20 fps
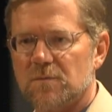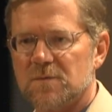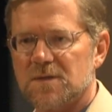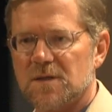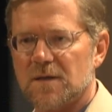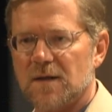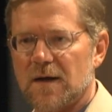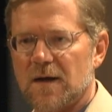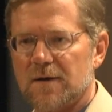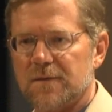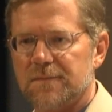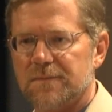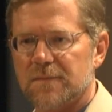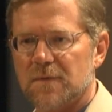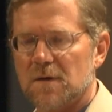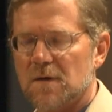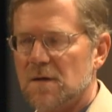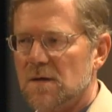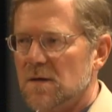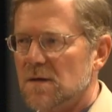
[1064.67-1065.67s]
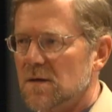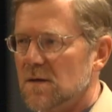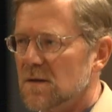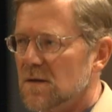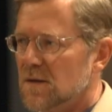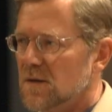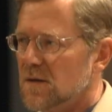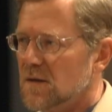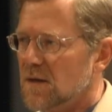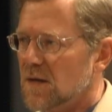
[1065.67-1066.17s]
to now.
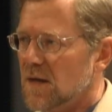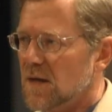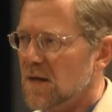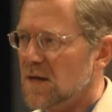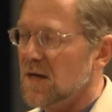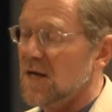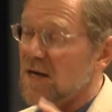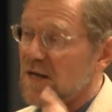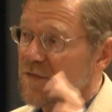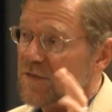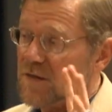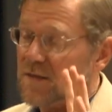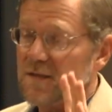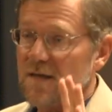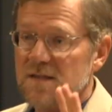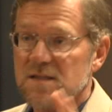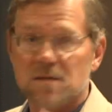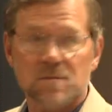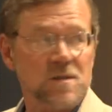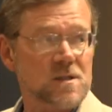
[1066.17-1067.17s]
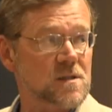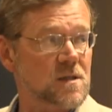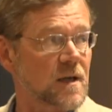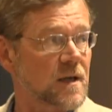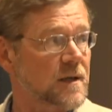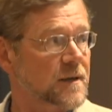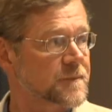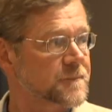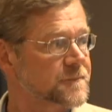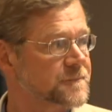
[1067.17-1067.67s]
And, and I think that's a
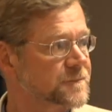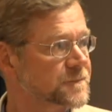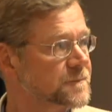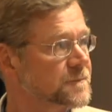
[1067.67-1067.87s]
mistake.